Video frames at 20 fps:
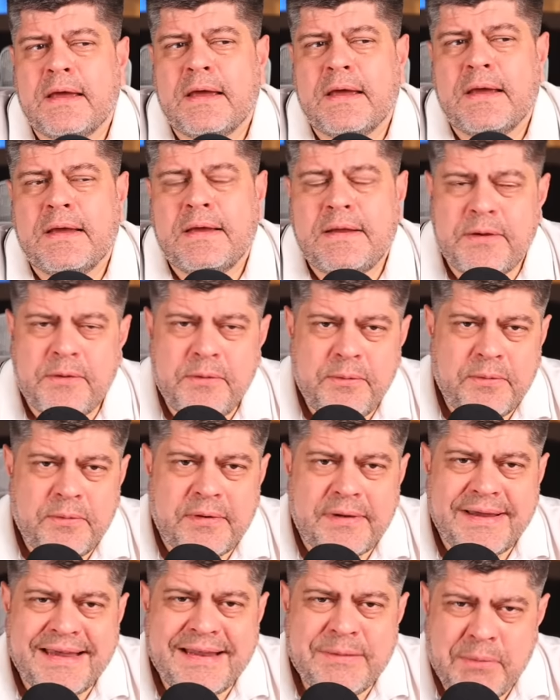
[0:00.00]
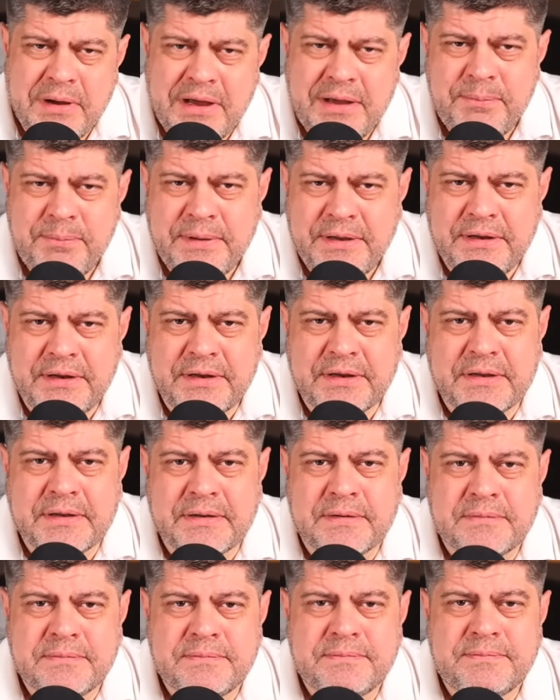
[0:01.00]
You know, in my opinion,
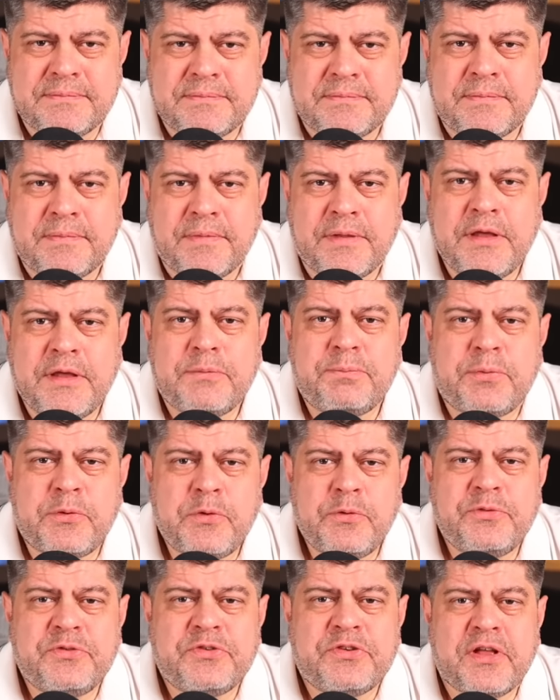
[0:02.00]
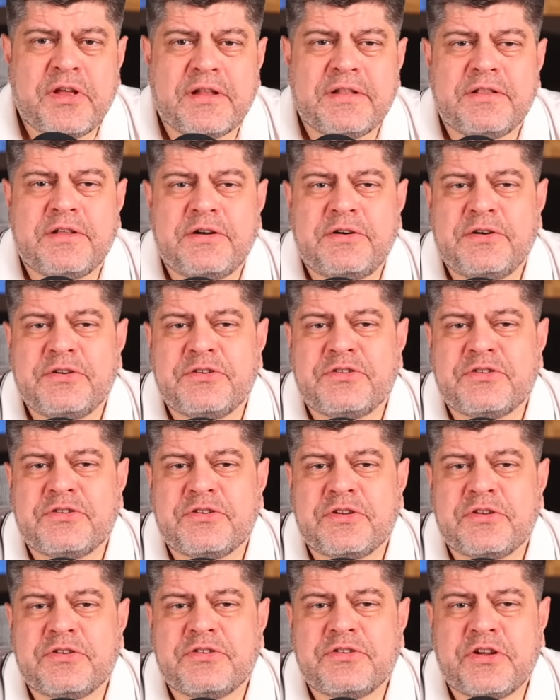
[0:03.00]
it proves that there is
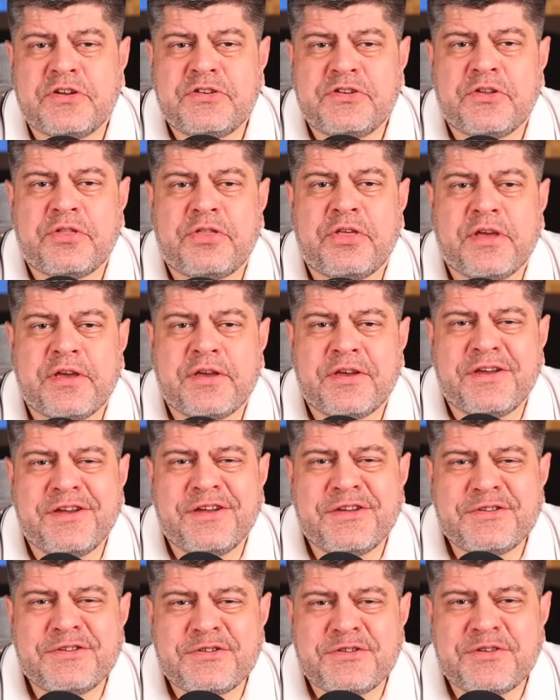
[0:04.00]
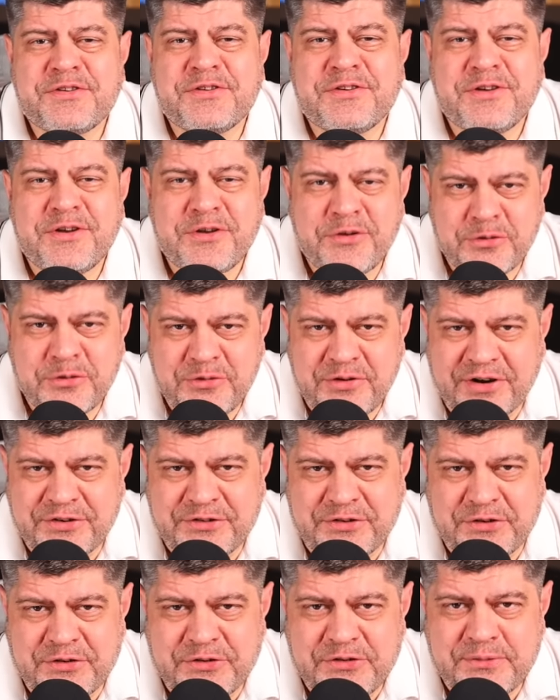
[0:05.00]
such a thing as good
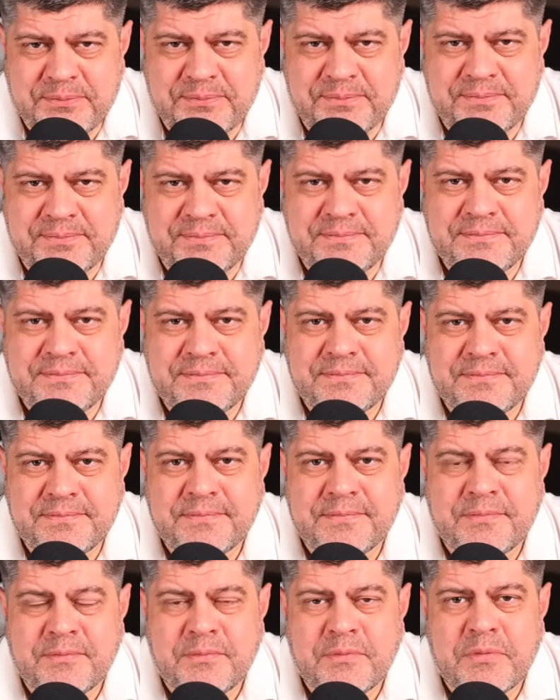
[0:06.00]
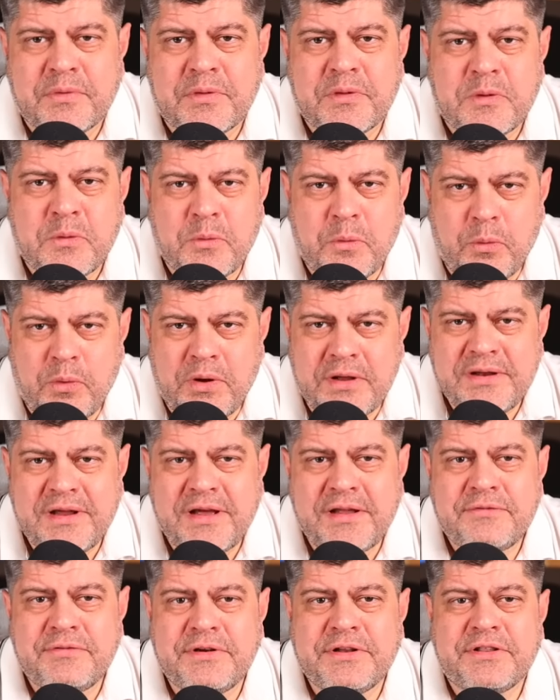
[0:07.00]
Russians.
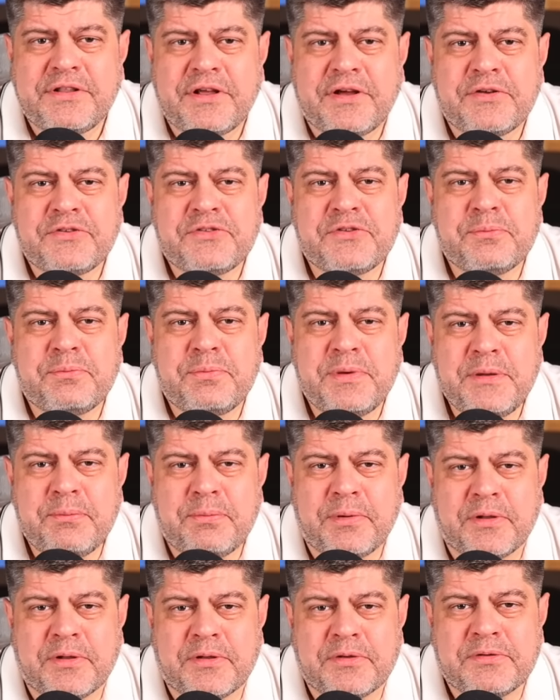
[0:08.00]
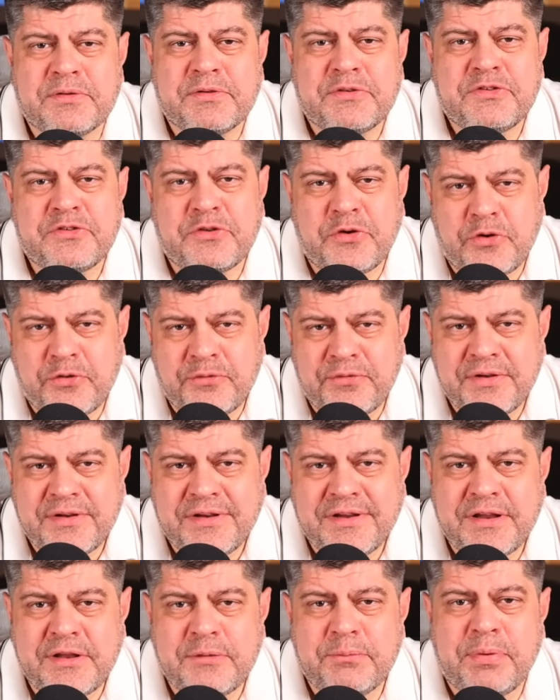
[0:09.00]
100,000 people serving
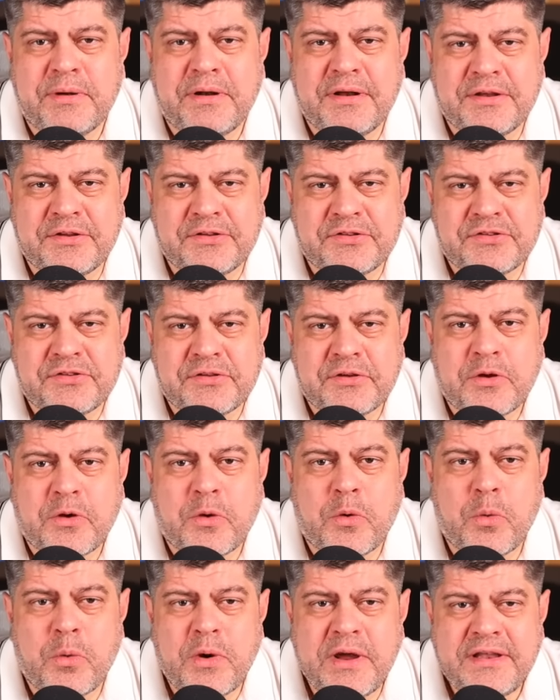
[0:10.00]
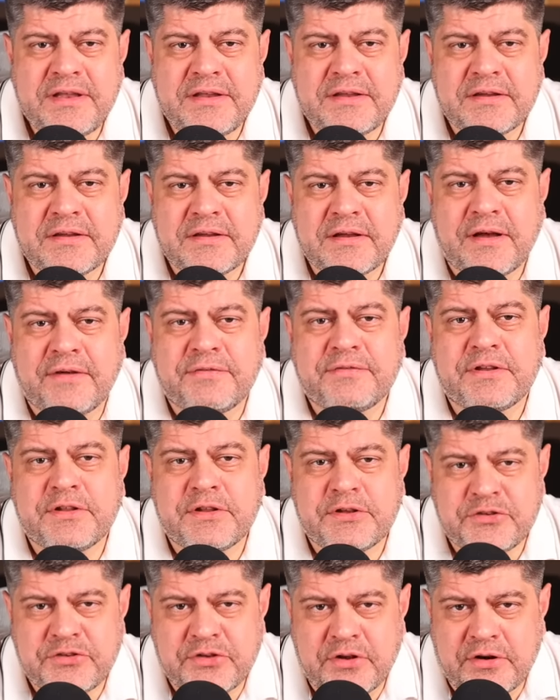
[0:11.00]
in police quit after the
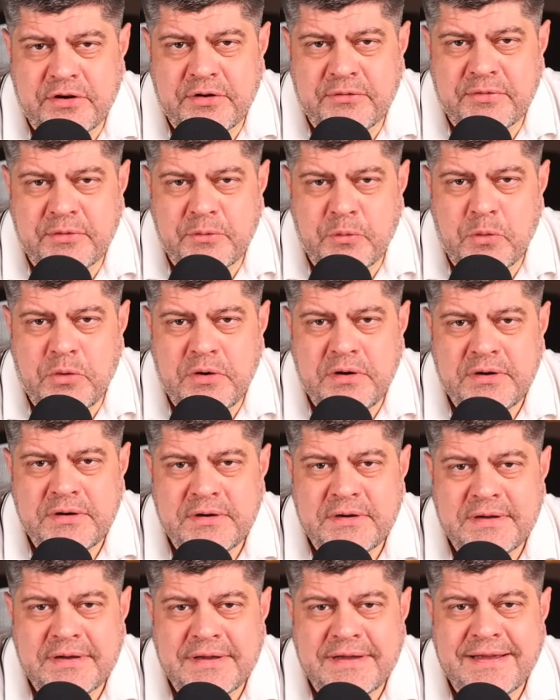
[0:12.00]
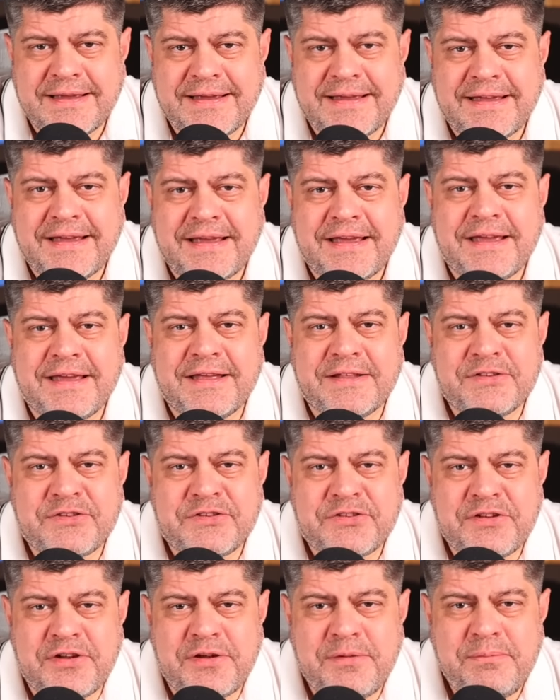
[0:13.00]
start of the war, and
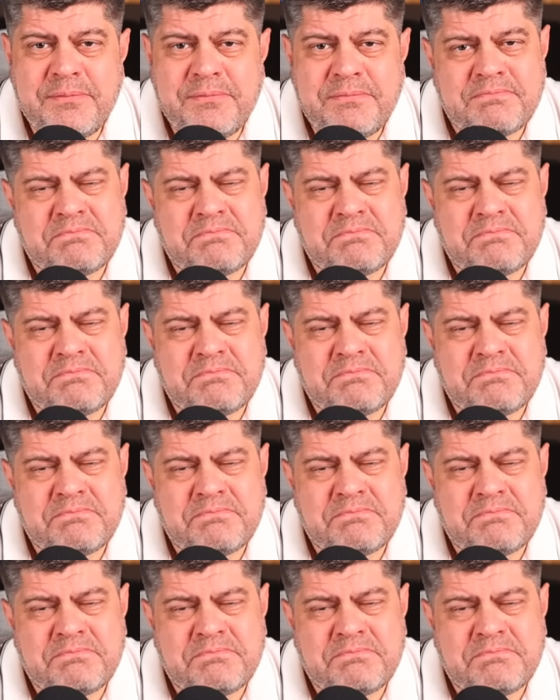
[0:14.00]
some,